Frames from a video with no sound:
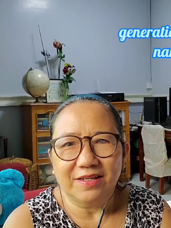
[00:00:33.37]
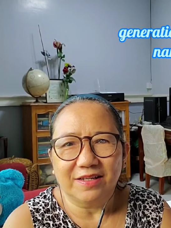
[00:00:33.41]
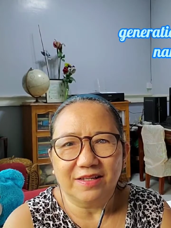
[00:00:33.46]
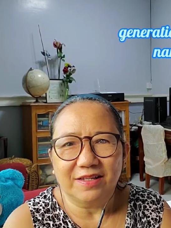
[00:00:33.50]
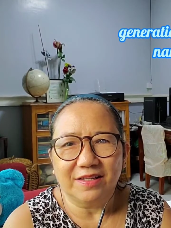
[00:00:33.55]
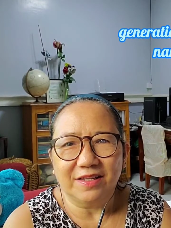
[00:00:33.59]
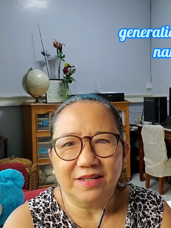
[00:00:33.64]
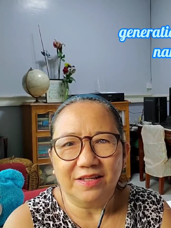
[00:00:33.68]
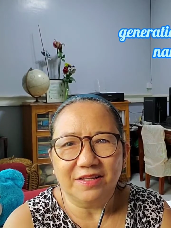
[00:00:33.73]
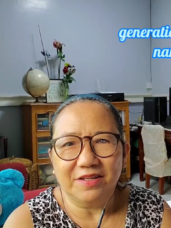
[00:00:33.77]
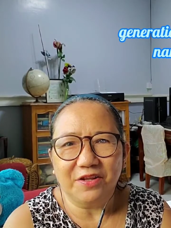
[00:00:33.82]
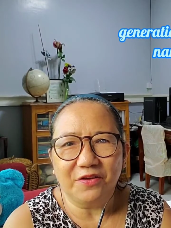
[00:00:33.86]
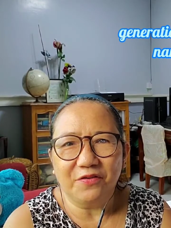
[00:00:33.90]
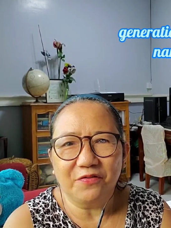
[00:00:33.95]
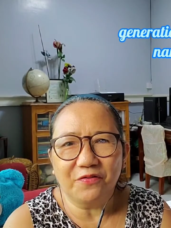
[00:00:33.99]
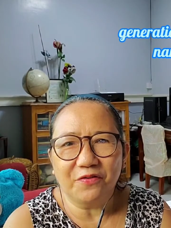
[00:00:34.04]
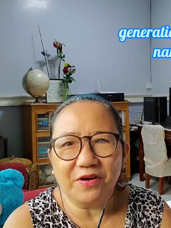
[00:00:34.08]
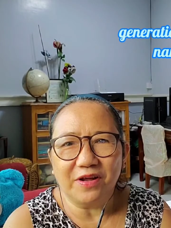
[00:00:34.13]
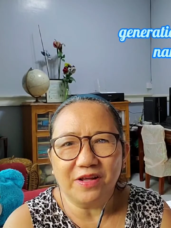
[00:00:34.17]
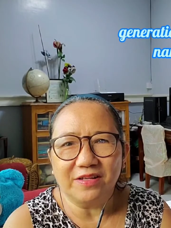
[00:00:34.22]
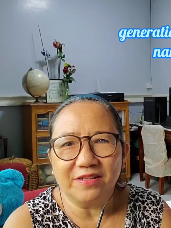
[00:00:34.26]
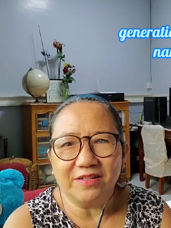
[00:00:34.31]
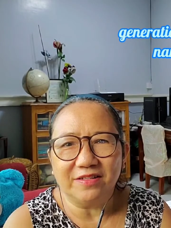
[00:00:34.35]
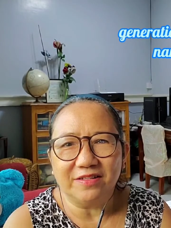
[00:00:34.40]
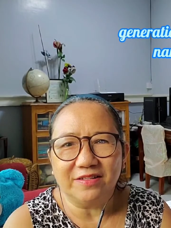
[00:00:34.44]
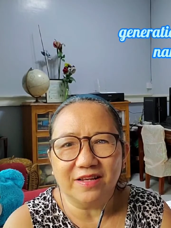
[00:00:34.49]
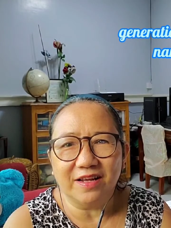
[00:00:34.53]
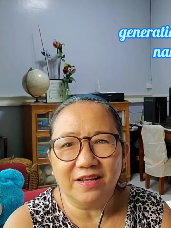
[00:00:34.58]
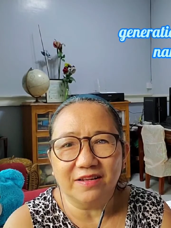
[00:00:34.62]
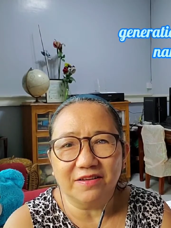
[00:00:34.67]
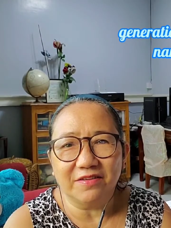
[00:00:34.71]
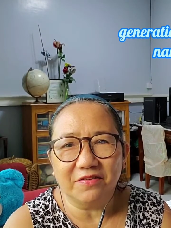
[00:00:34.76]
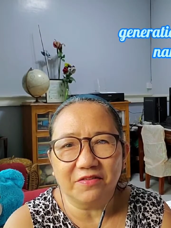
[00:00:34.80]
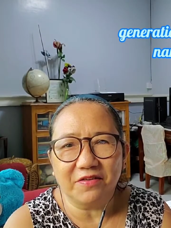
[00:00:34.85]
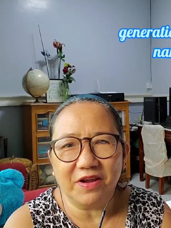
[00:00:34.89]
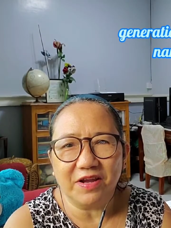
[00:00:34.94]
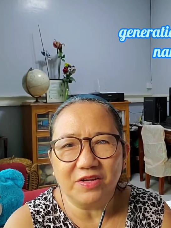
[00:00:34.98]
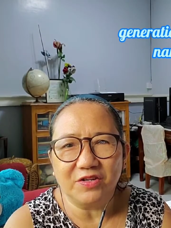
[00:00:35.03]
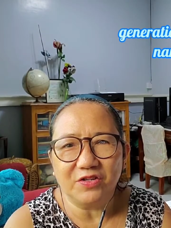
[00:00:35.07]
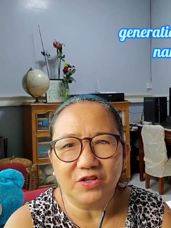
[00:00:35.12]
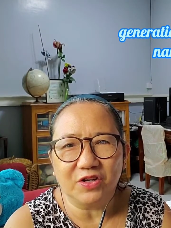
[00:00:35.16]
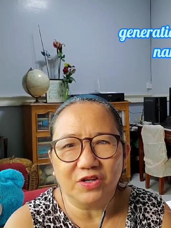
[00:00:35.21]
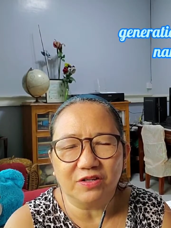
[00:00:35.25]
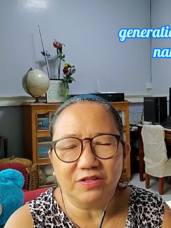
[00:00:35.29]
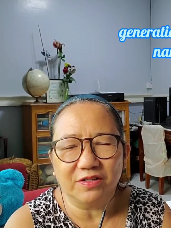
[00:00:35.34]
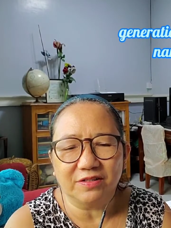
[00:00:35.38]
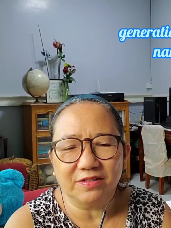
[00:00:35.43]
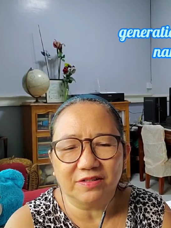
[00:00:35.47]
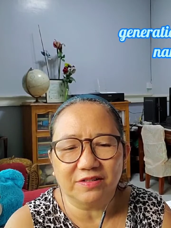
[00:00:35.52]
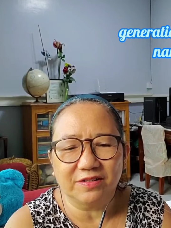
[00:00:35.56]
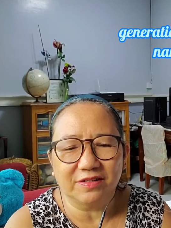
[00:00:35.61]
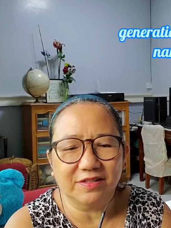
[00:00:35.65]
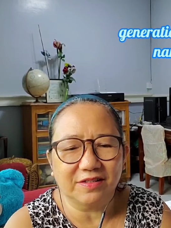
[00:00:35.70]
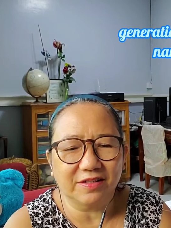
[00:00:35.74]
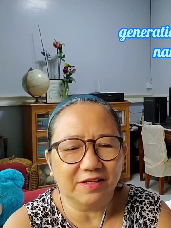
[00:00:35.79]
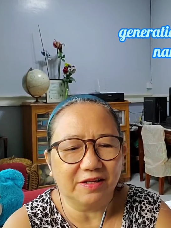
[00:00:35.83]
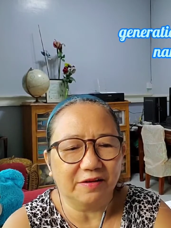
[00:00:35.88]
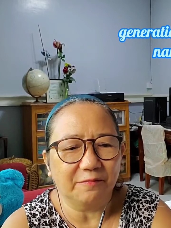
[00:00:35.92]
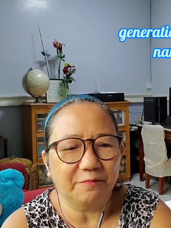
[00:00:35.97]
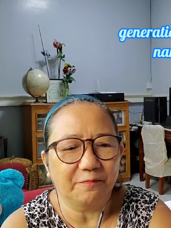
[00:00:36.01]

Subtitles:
the different generations.